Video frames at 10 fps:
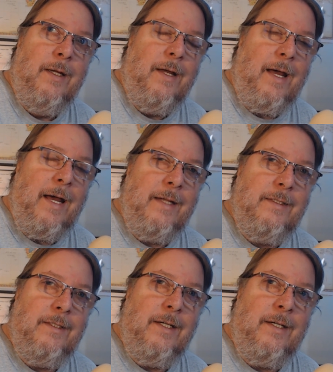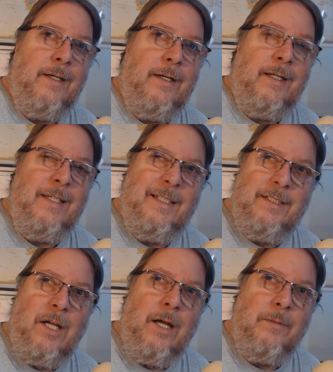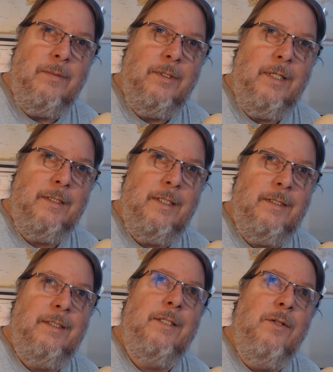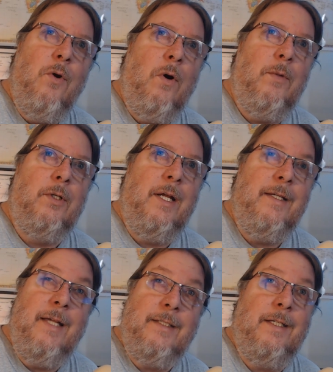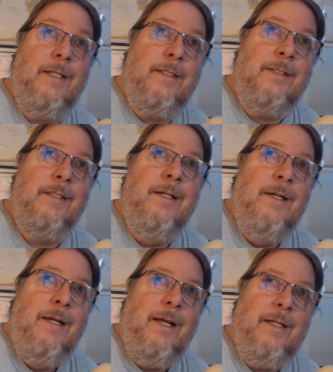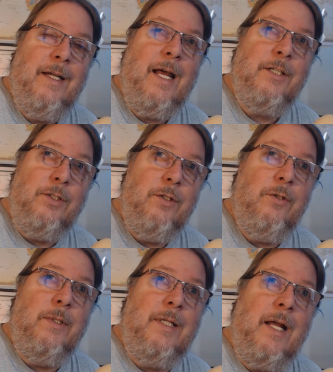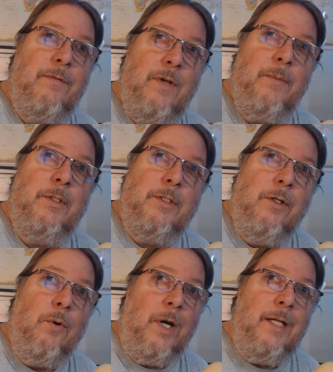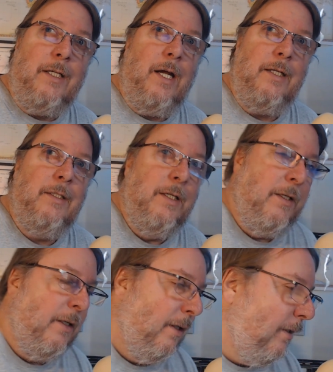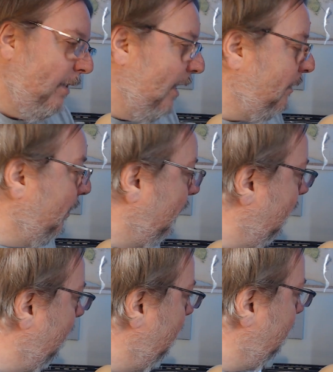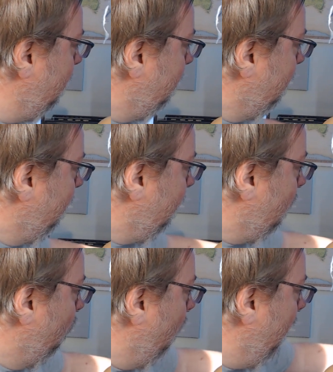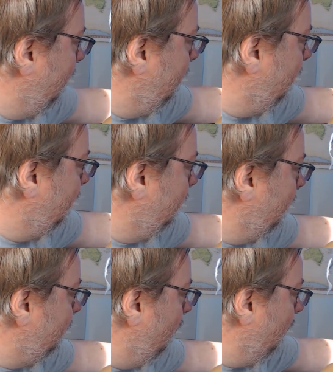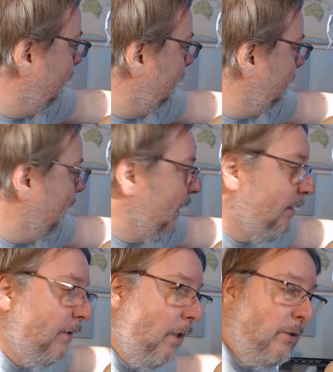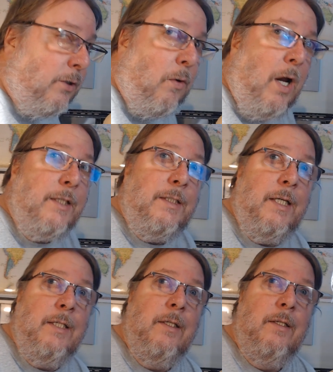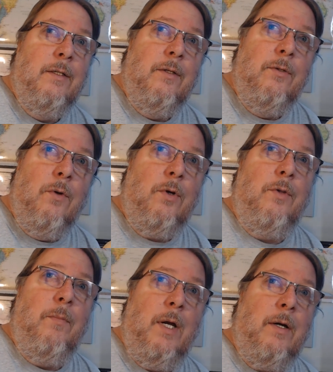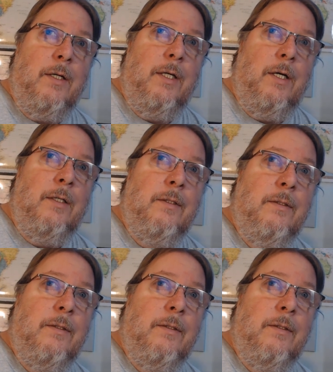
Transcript: at uh, at this time? Is is it normal? And yes, it is, and it has to do with that famous gray line. That's because when the darkness path starts crossing North America,